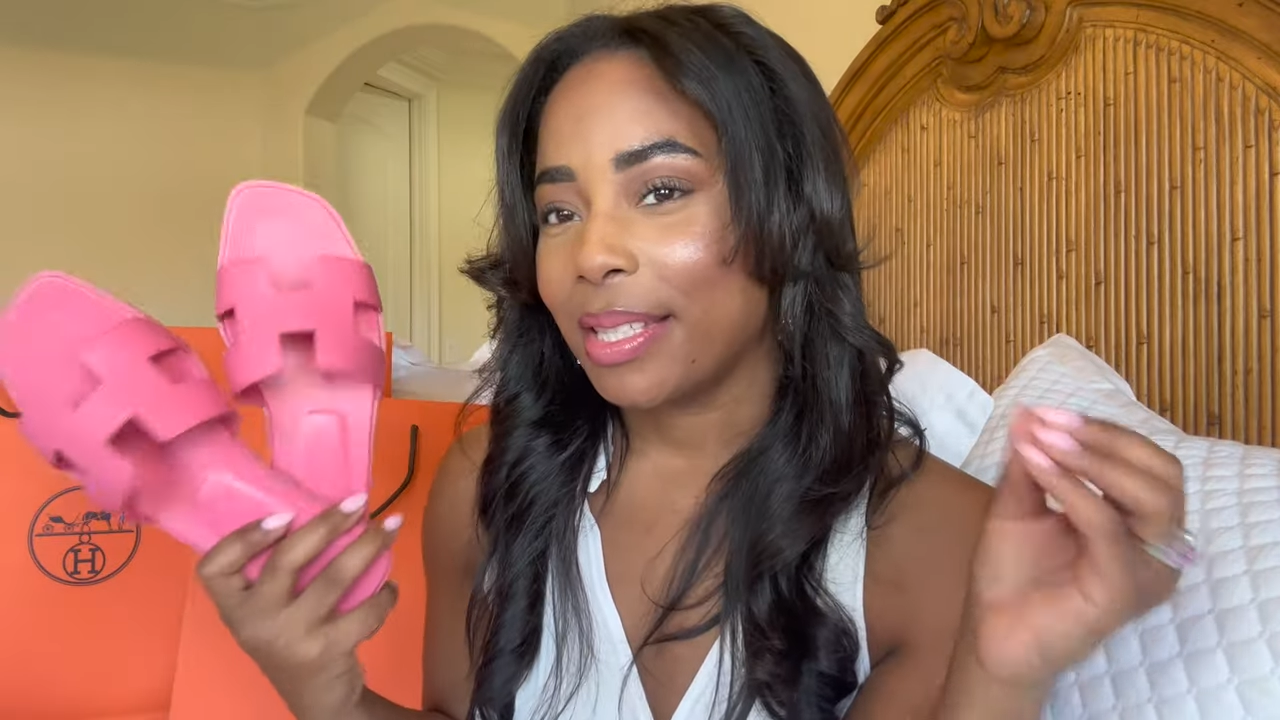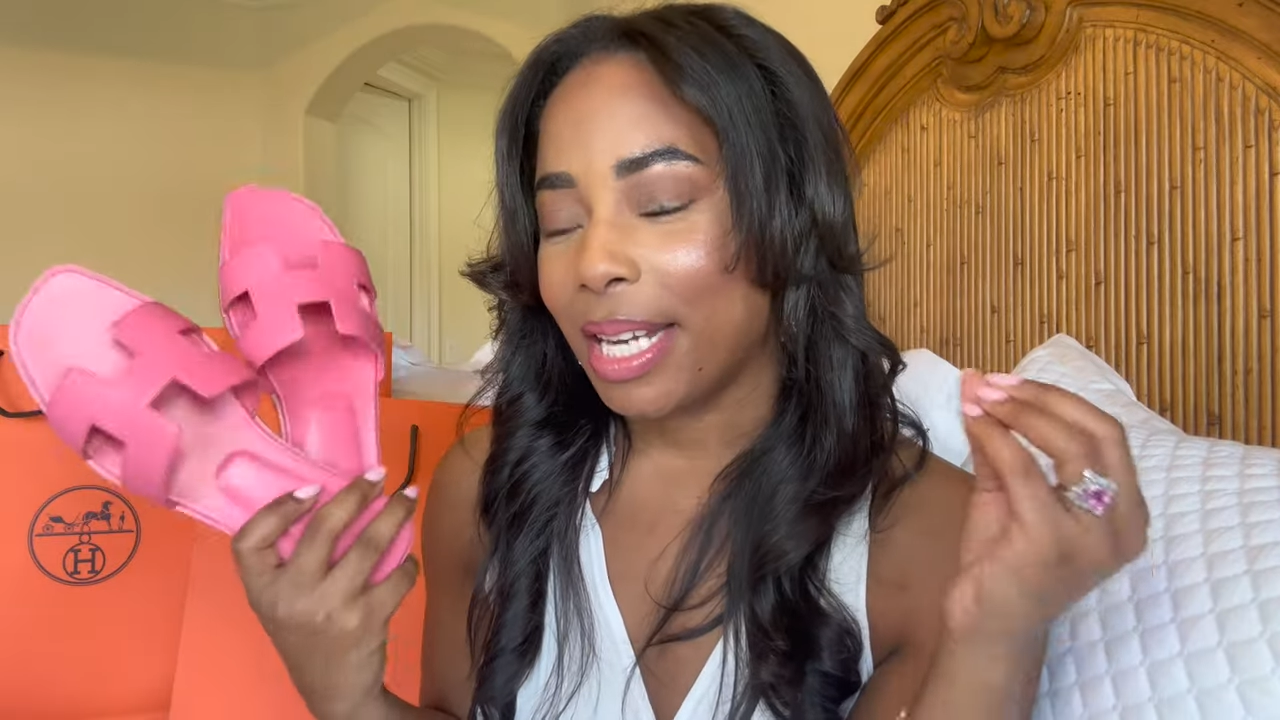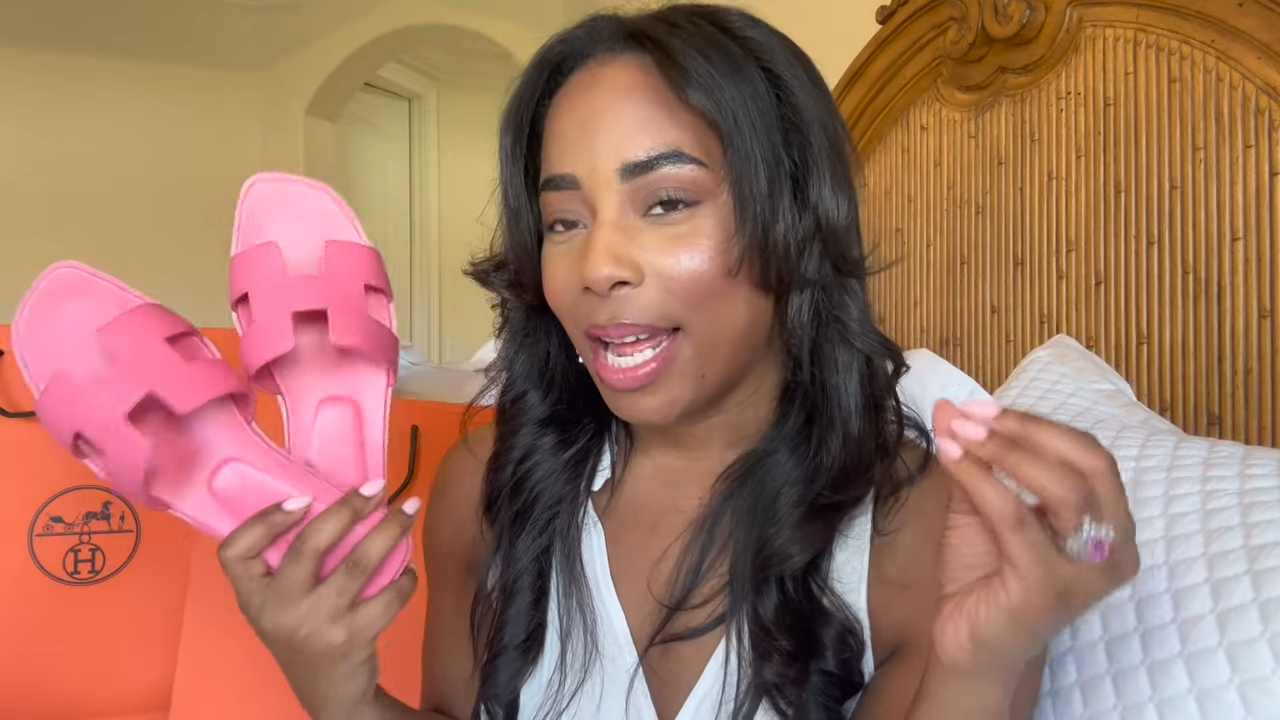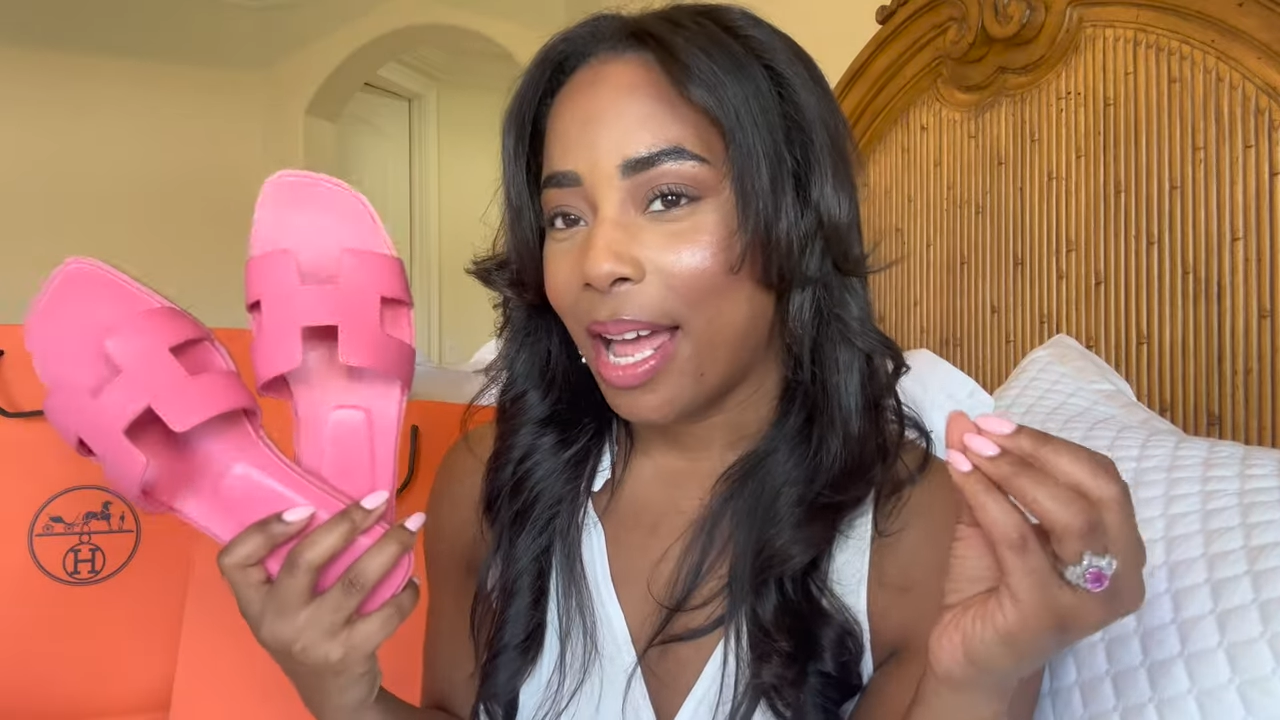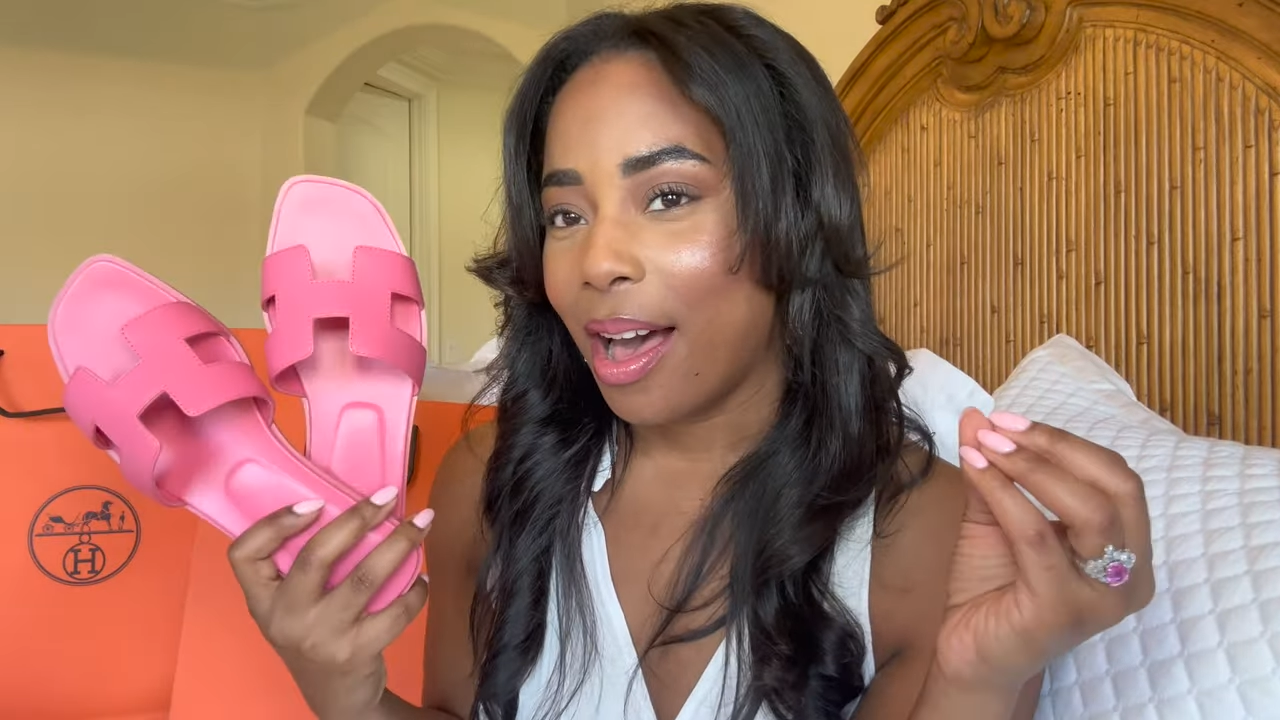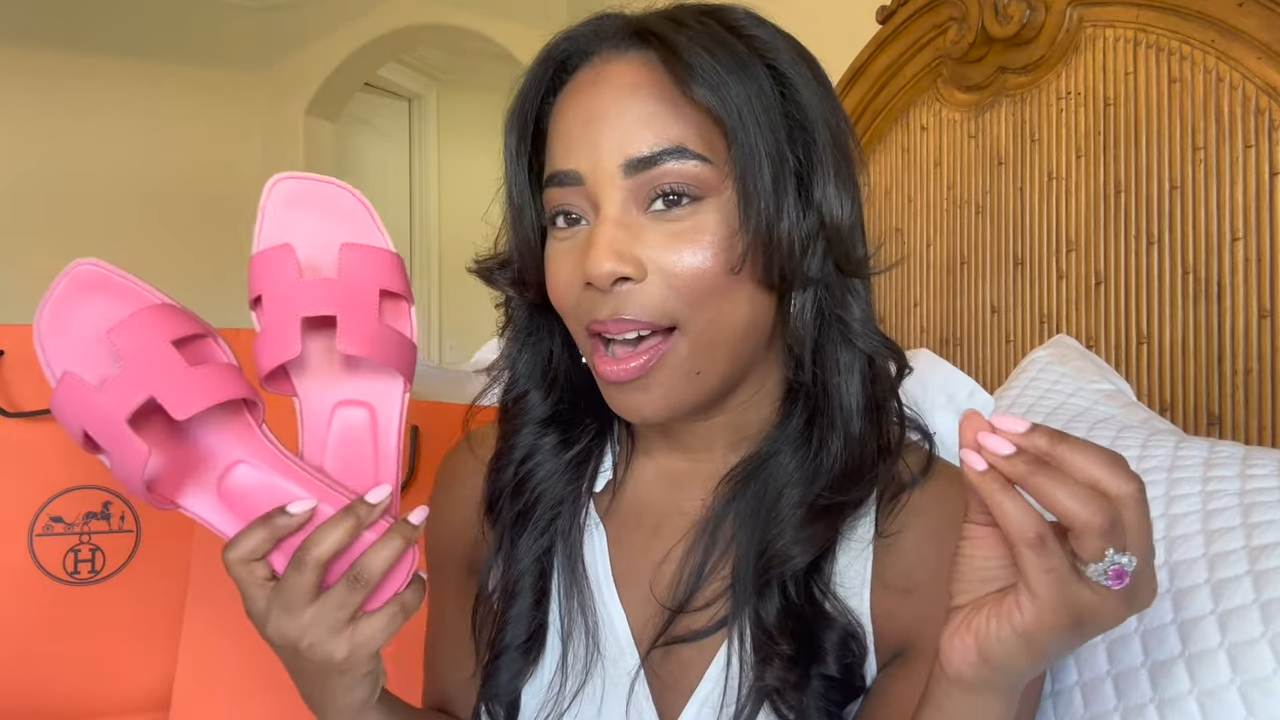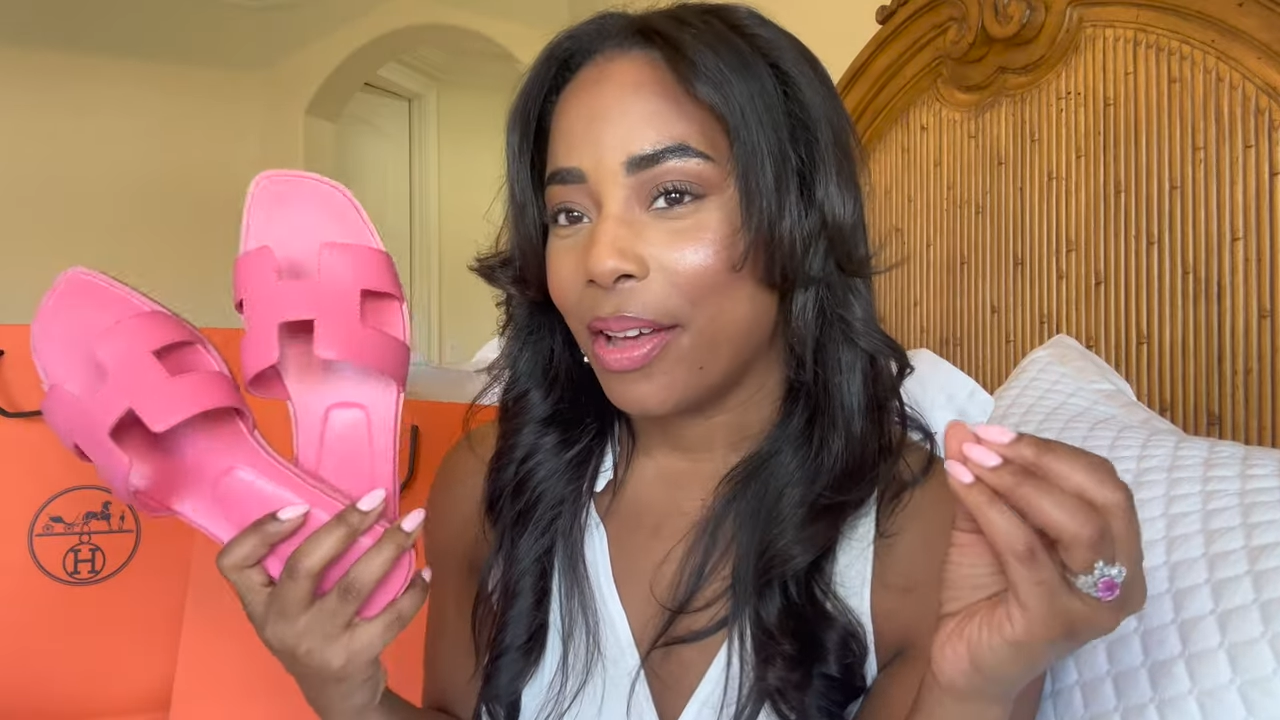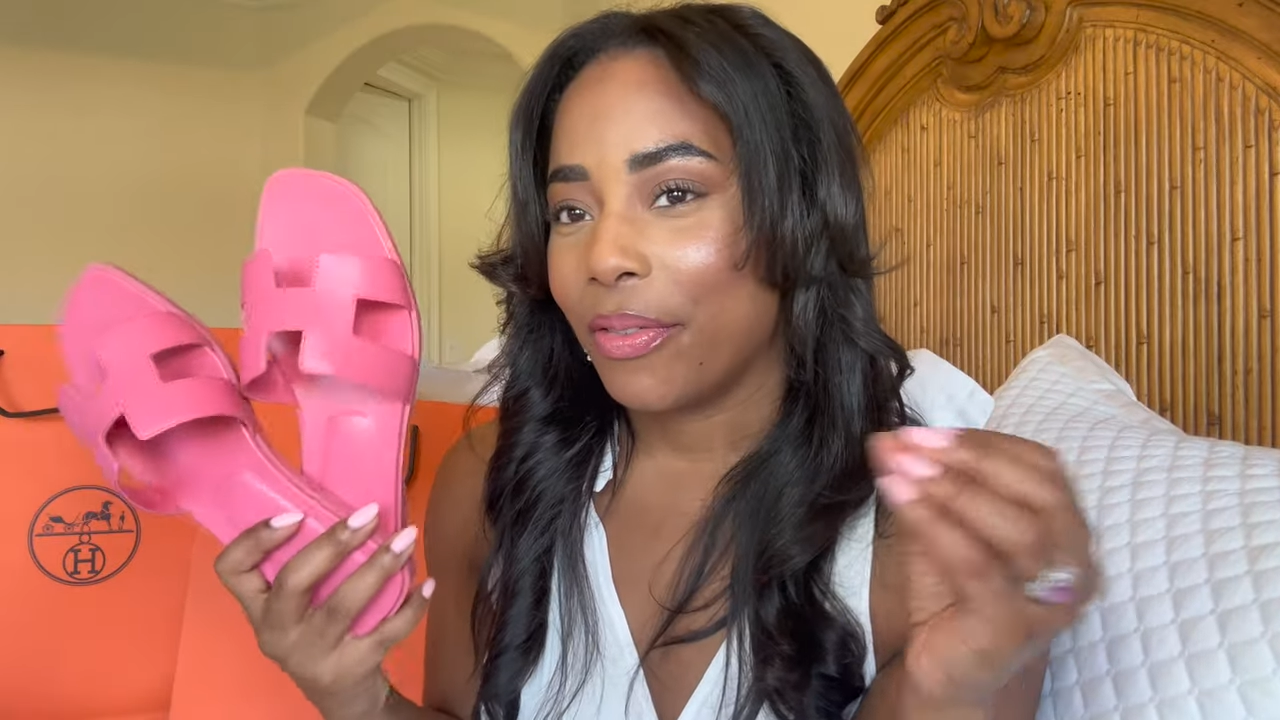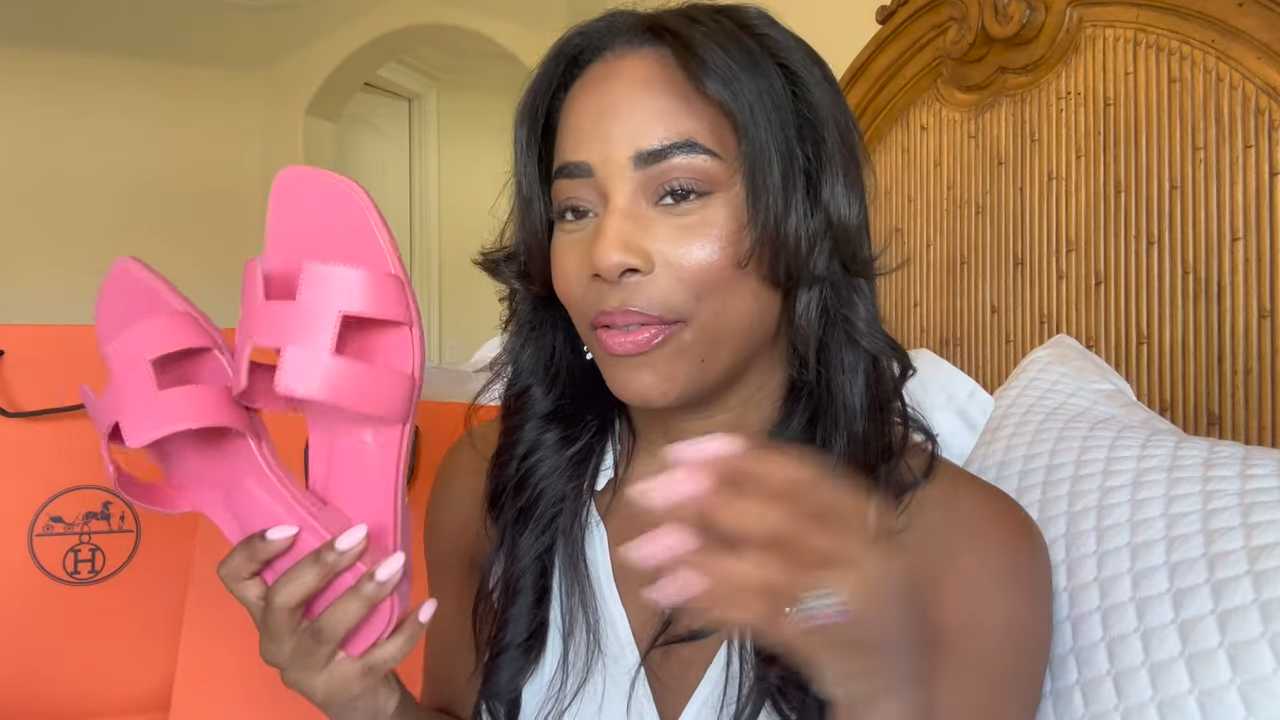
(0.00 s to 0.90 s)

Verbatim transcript: that I got,